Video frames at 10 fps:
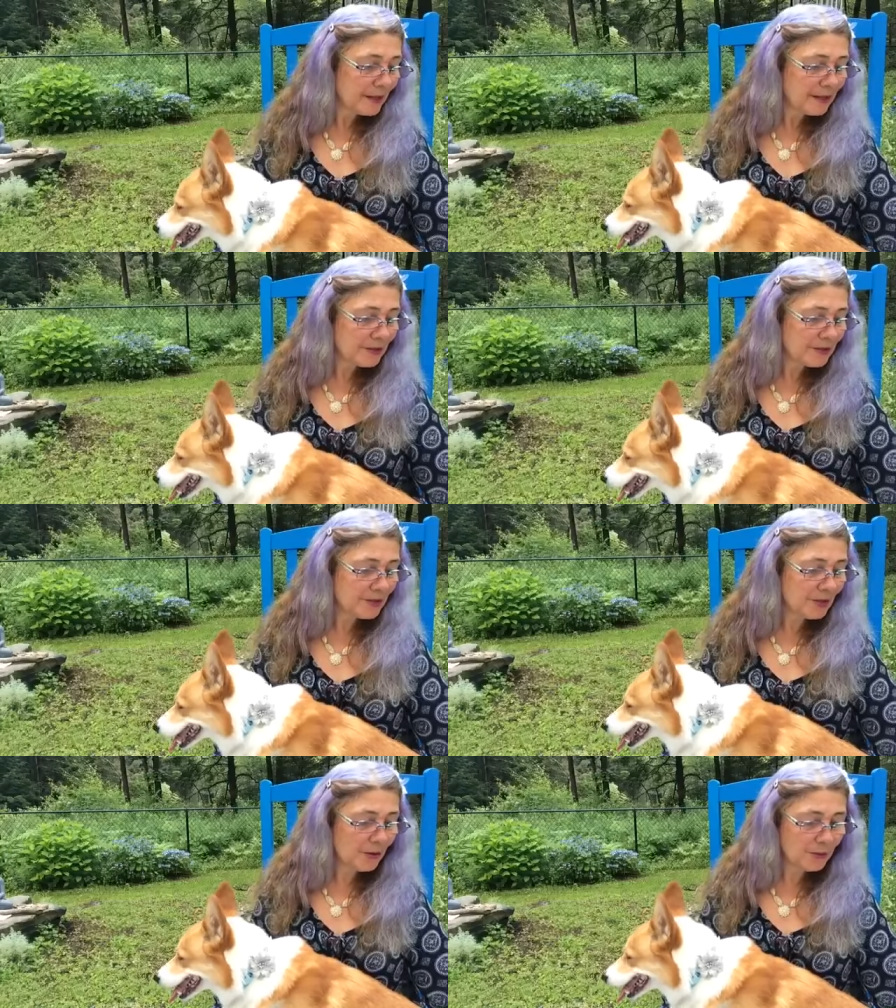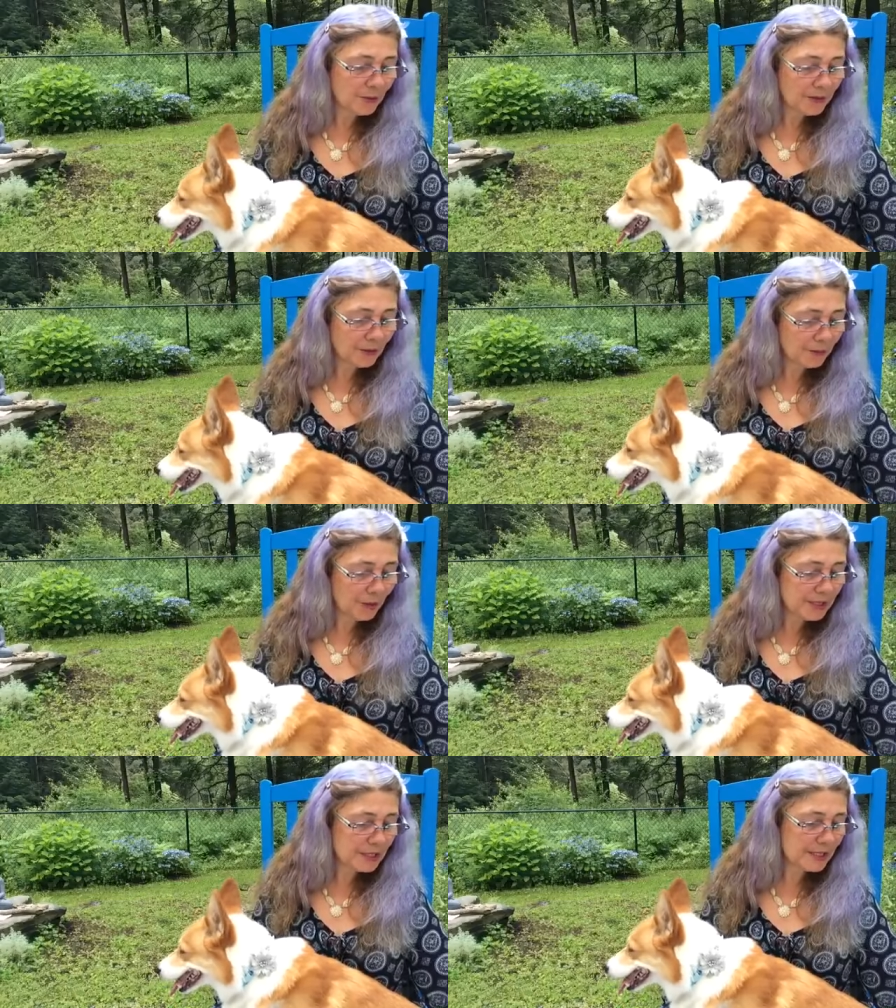And so the
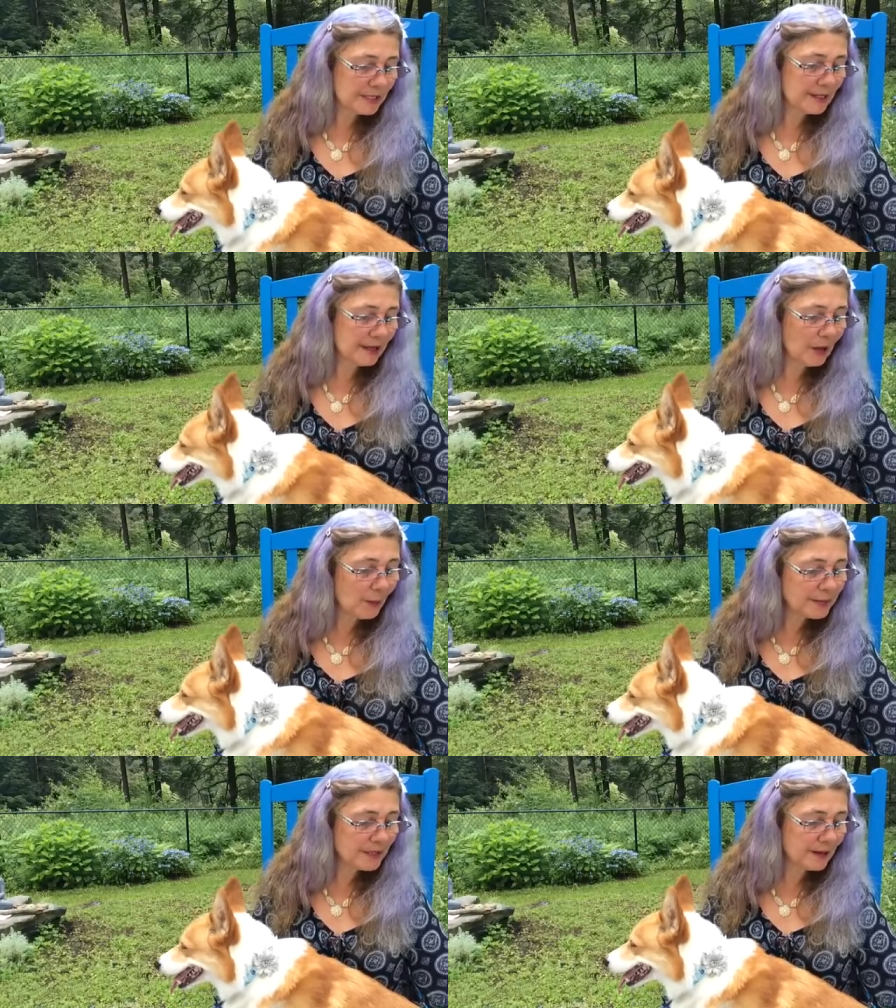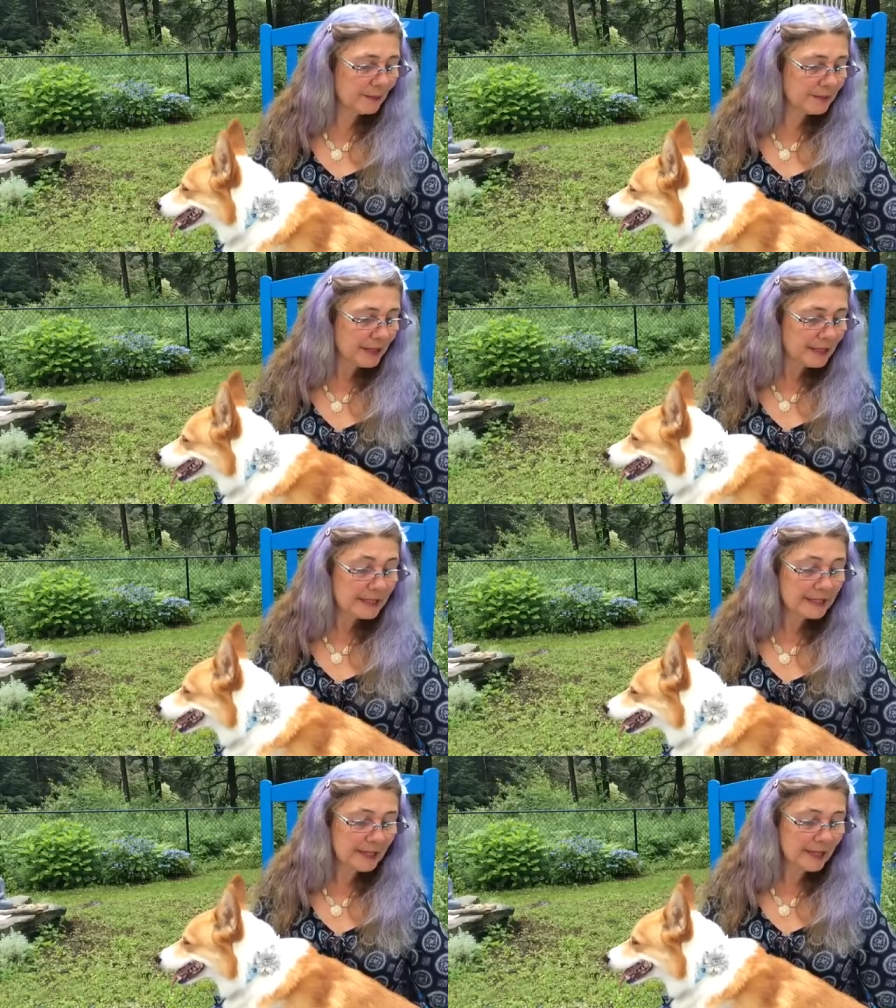horse chestnut helps them
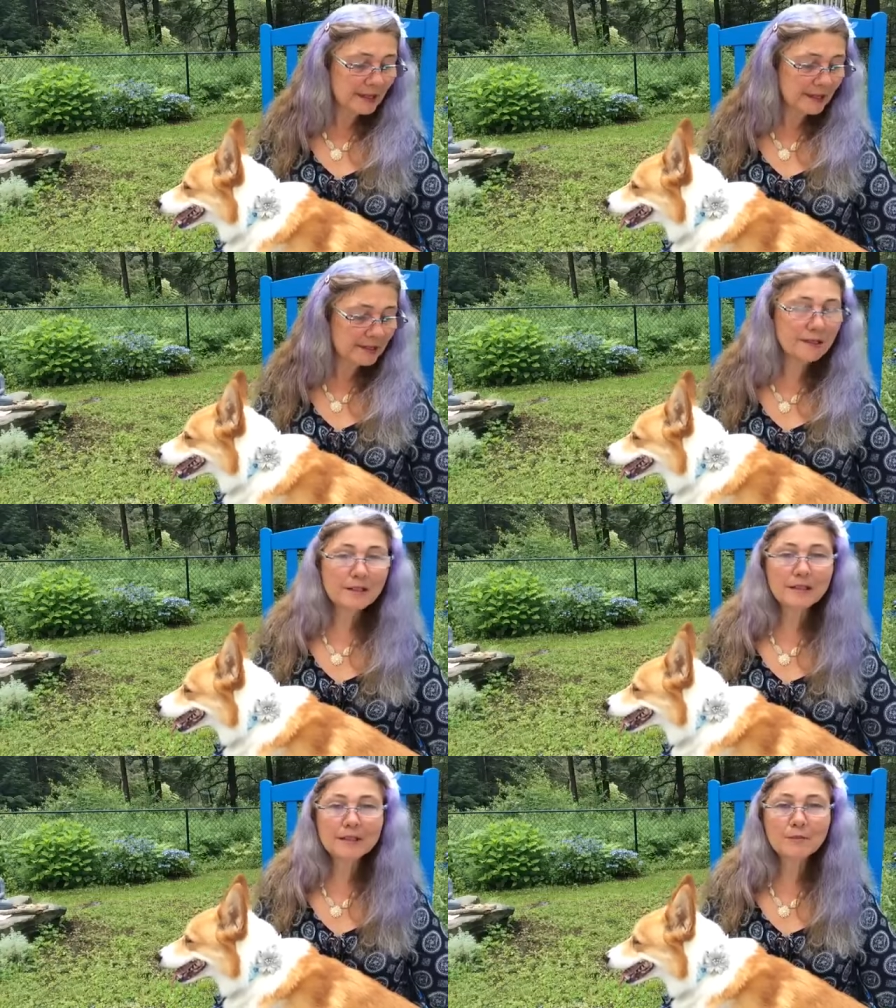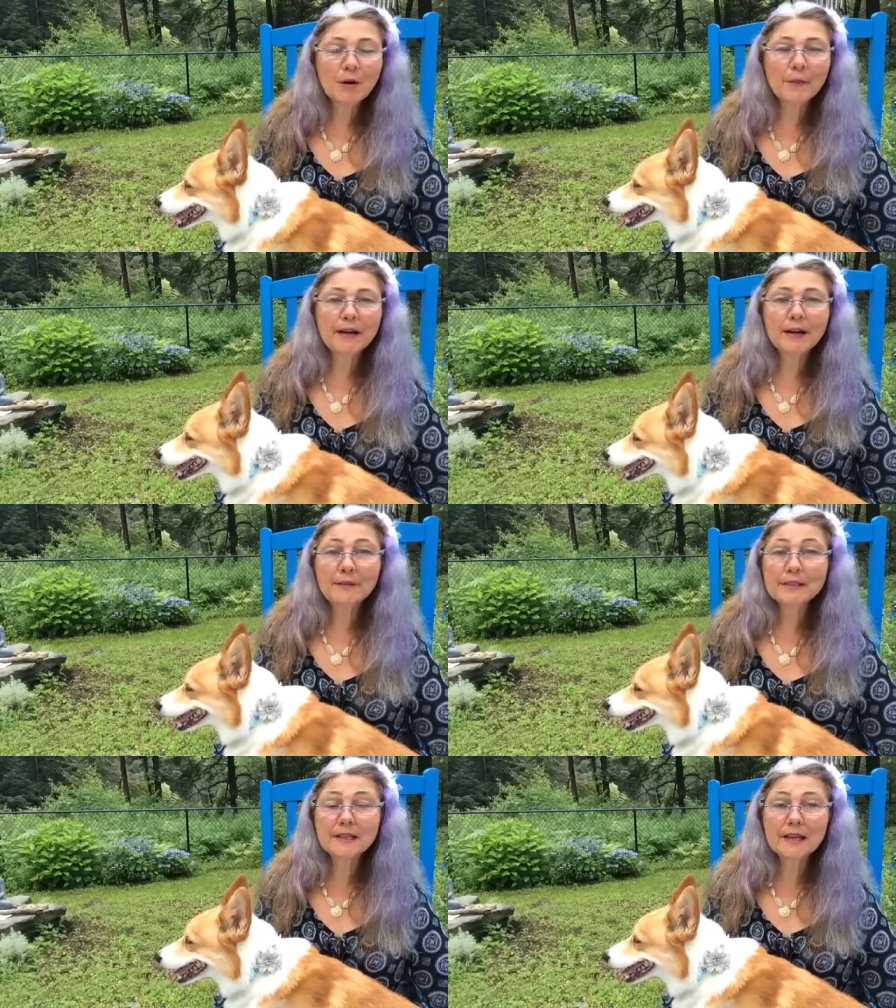stay connected to this moment.
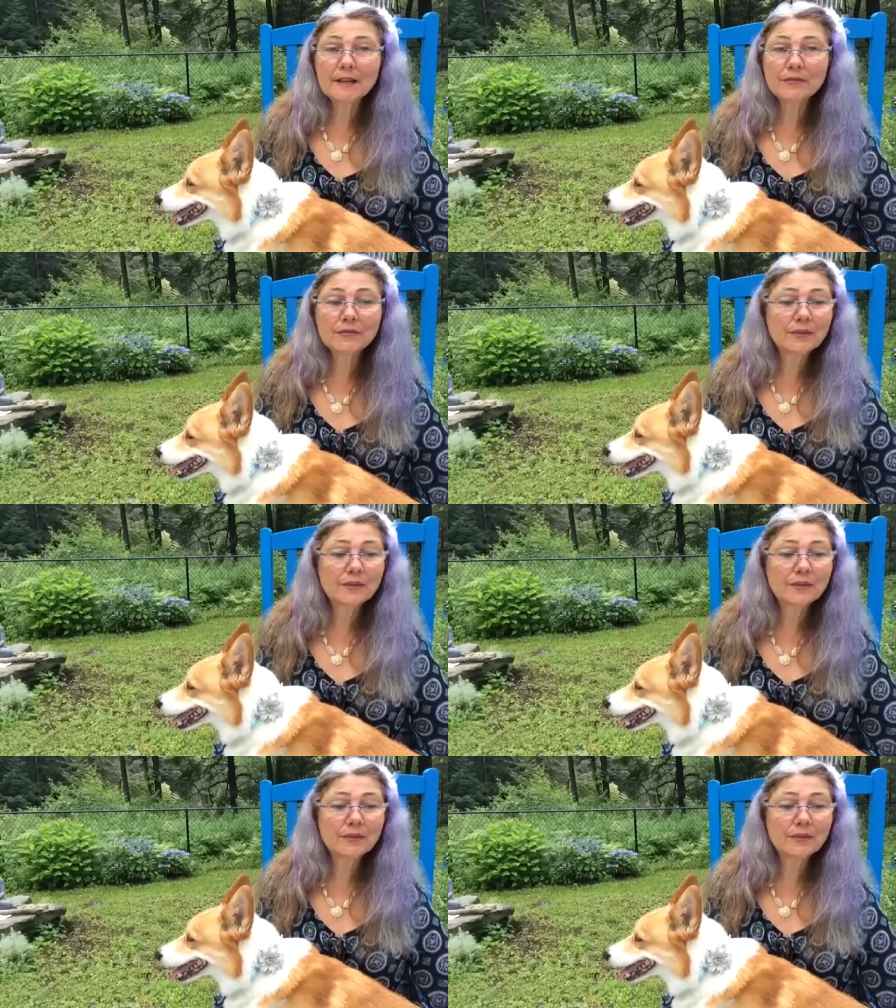I'm safe.